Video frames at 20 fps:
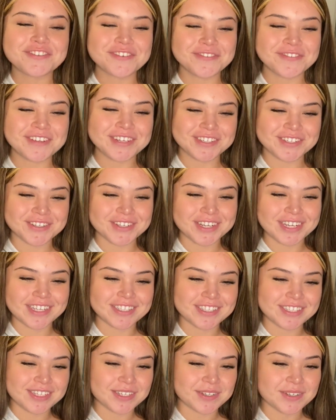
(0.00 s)
Victoria
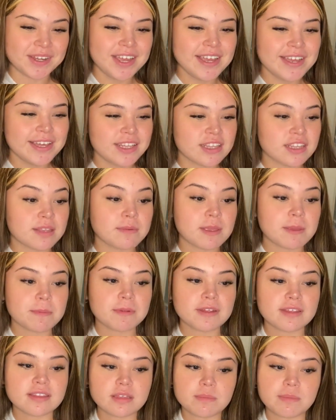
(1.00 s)
too. The
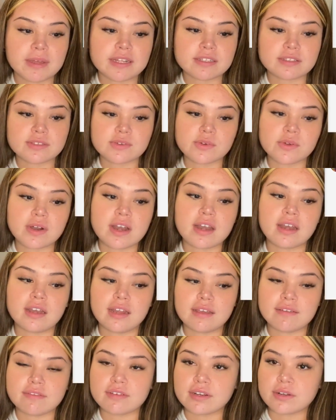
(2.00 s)
people at the pet store
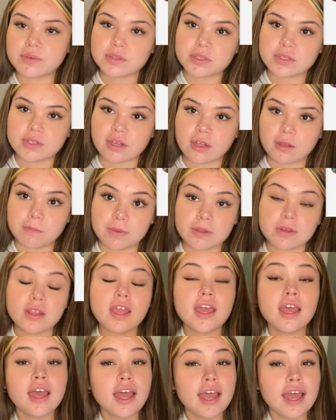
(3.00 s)
never know what they're talking about.
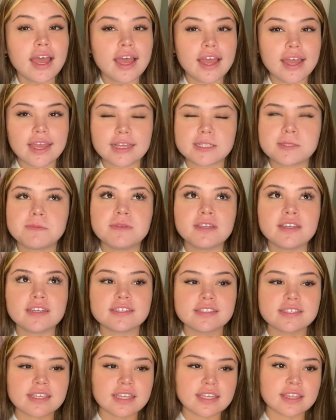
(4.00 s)
It's
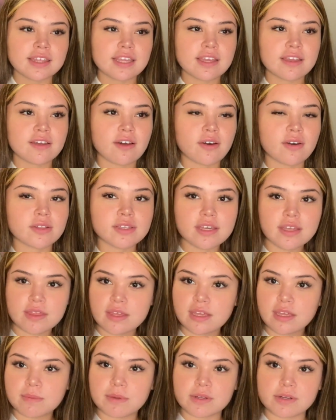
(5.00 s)
because like all they
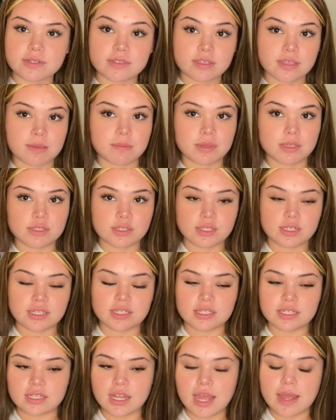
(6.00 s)
think about is
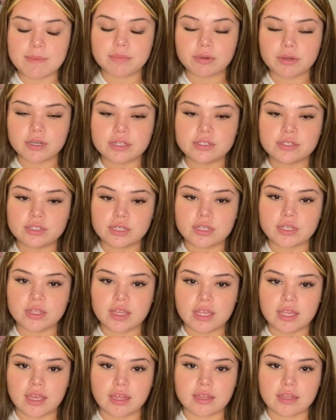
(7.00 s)
commission. I'm pretty sure
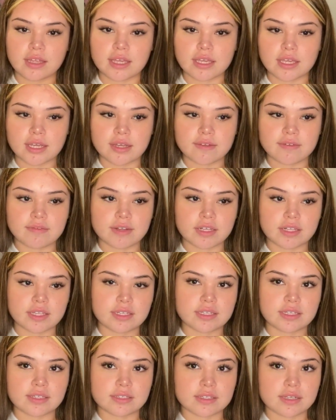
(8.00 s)
they get like a fairly
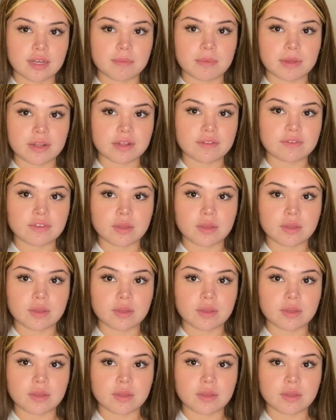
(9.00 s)
decent amount of